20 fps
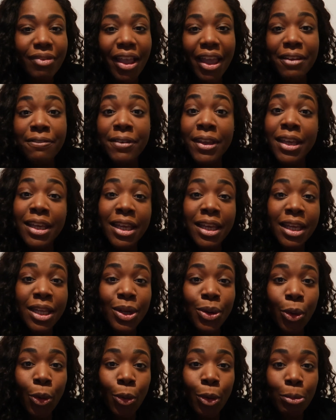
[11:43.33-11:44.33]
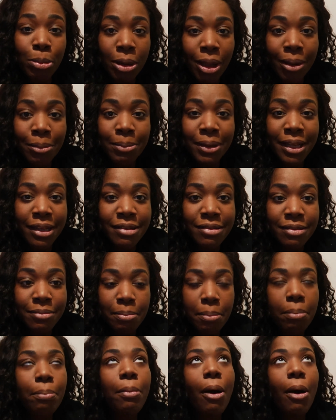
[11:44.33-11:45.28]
a vegan or plant-based